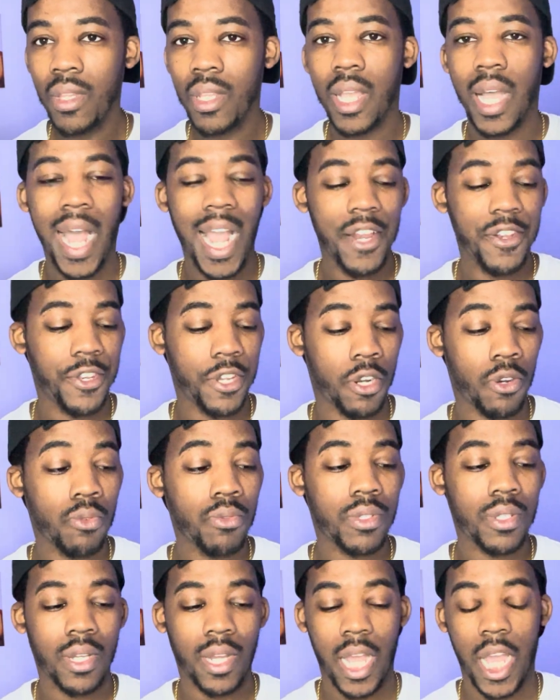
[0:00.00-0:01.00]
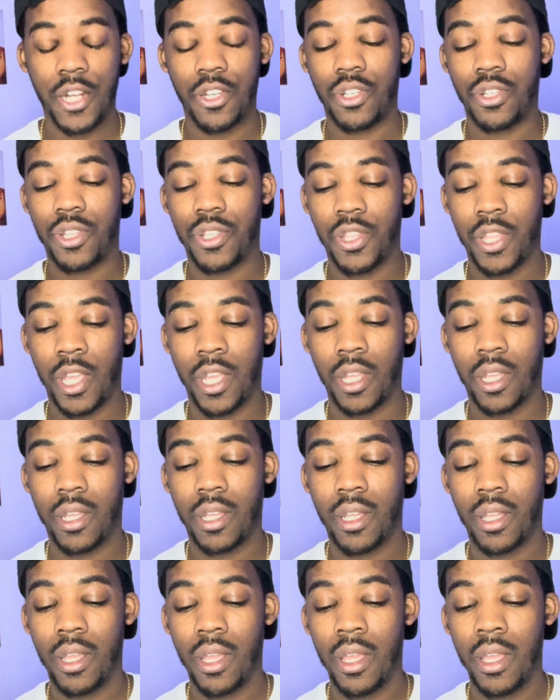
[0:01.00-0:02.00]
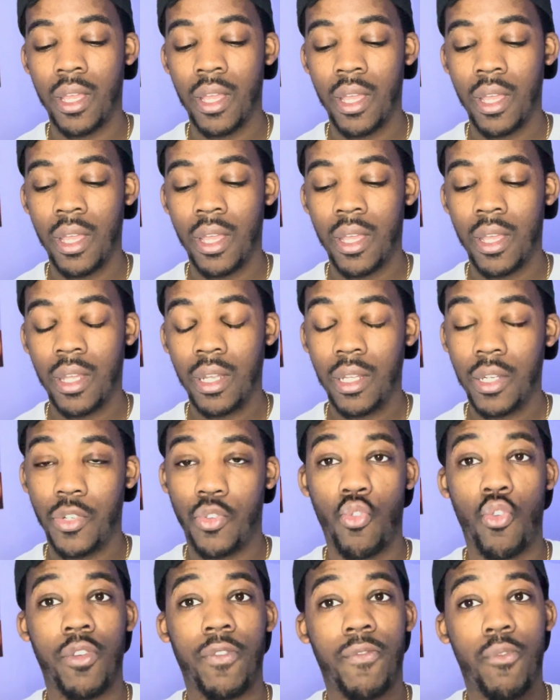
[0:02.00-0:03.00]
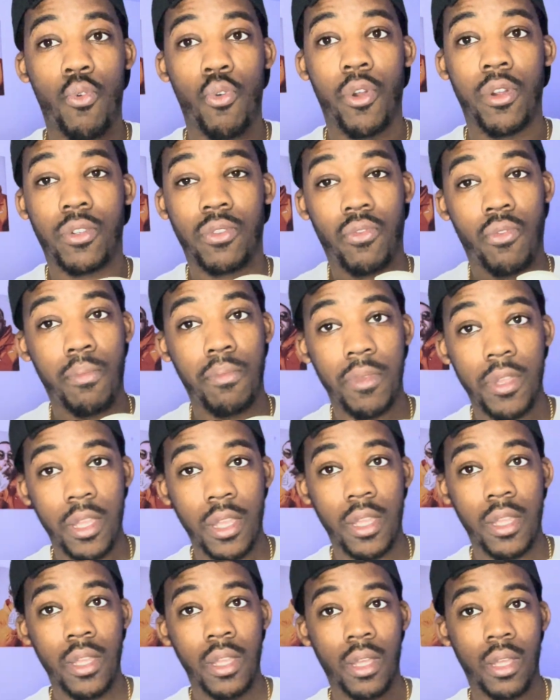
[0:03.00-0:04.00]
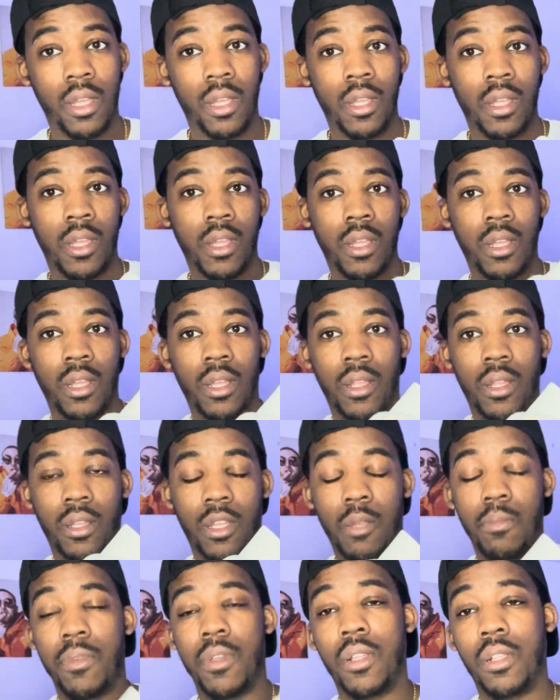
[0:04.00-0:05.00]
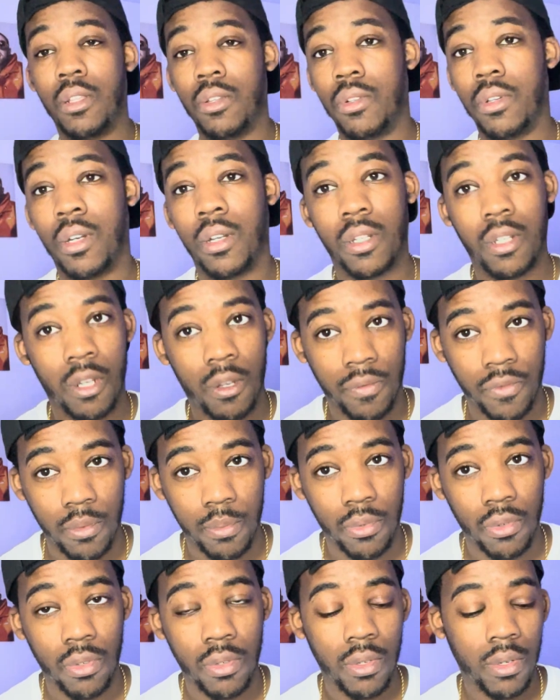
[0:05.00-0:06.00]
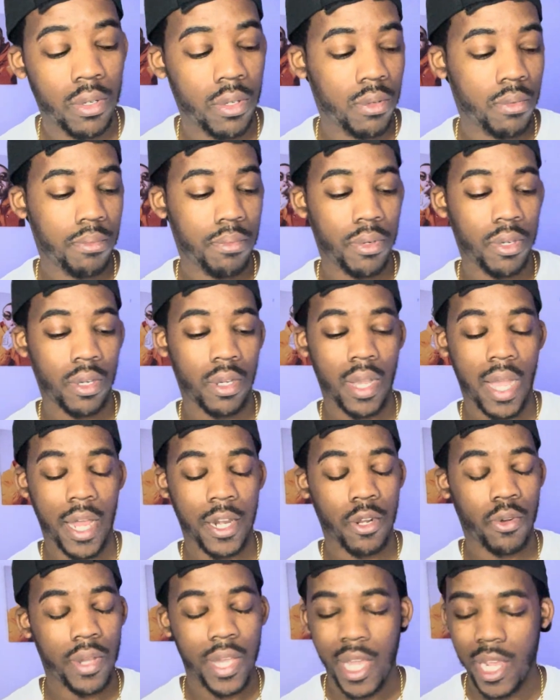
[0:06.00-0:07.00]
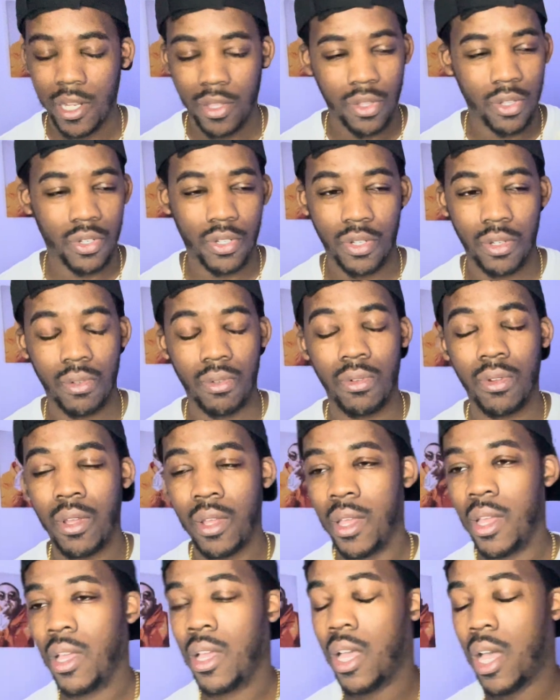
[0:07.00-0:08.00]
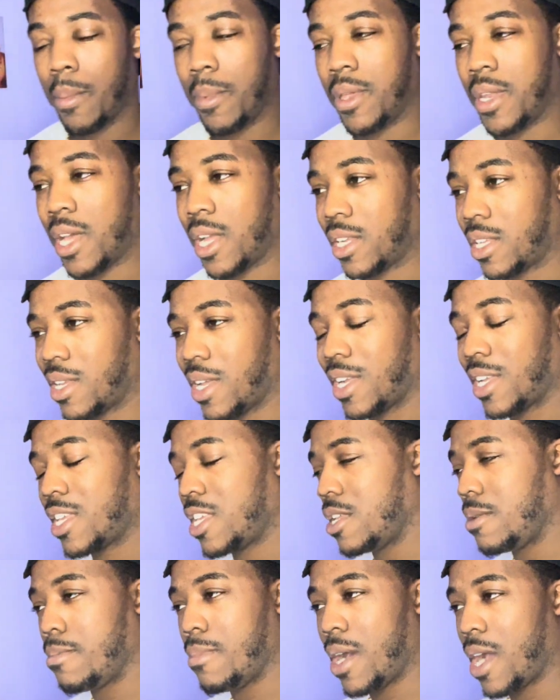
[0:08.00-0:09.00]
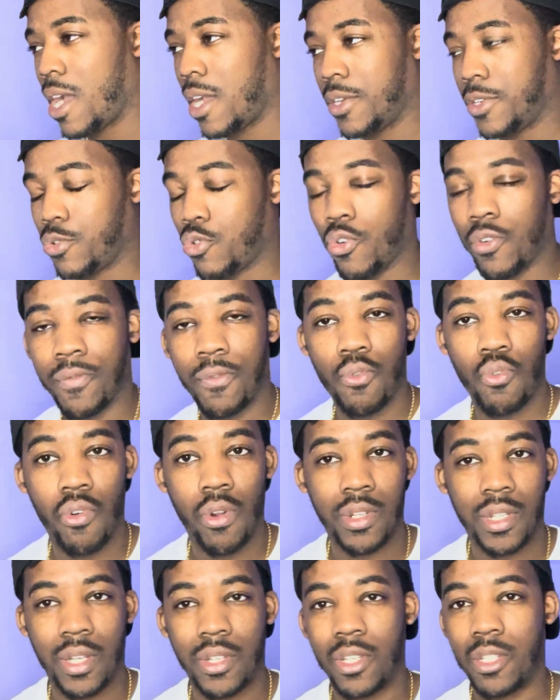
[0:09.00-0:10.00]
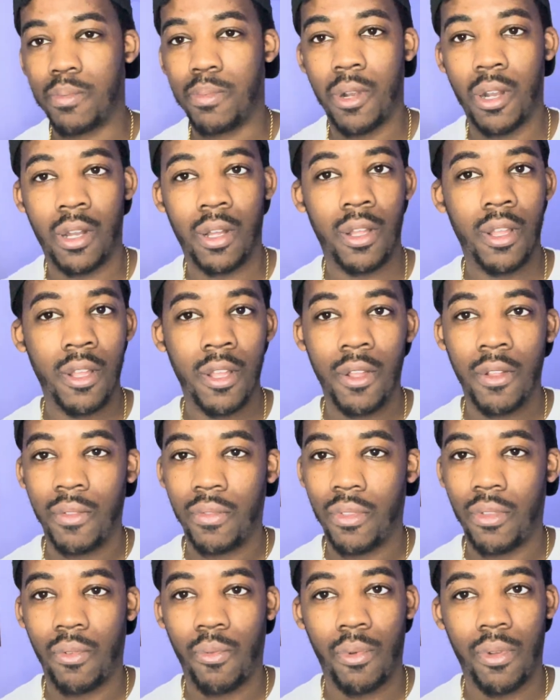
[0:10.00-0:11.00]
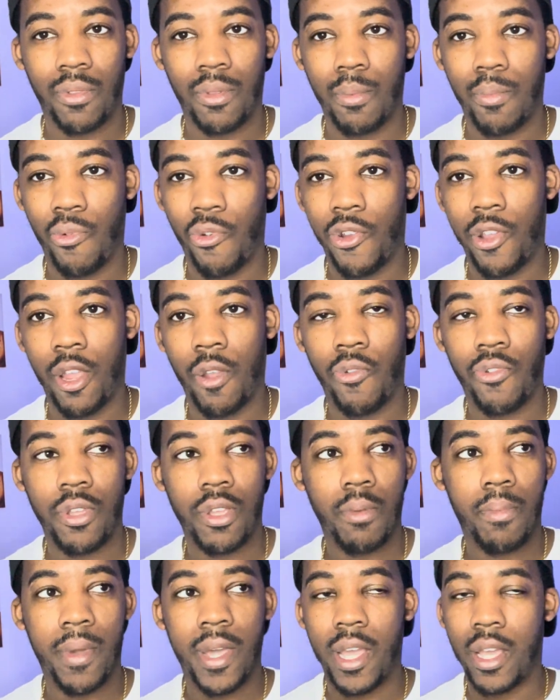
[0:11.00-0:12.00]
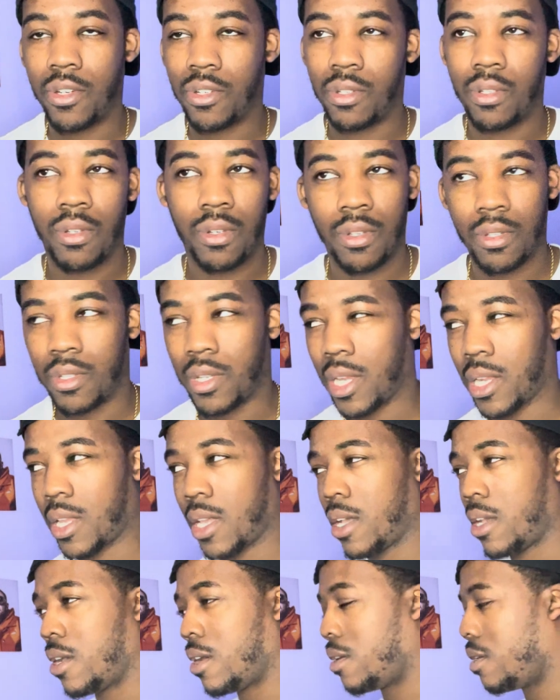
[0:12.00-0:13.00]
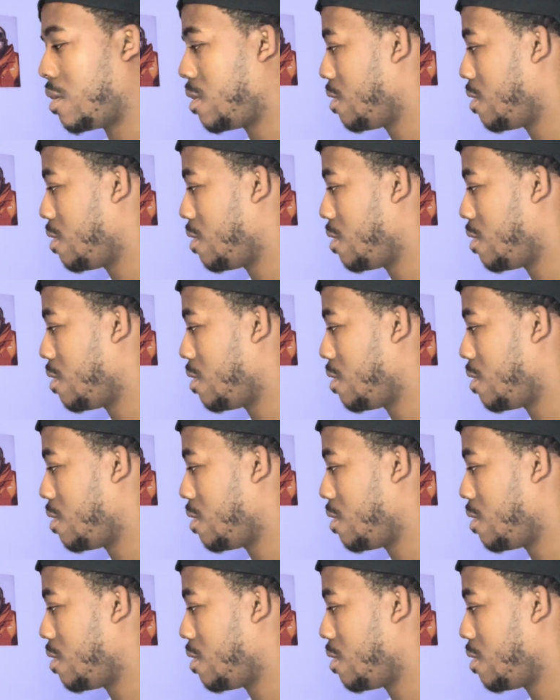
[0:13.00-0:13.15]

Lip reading: I don't. I just think Jordan 4s for me can be a little uncomfortable, but I don't hate the shoe. I mean, I keep buying Jordan 4s. I just bought the Bread Reimagines. I got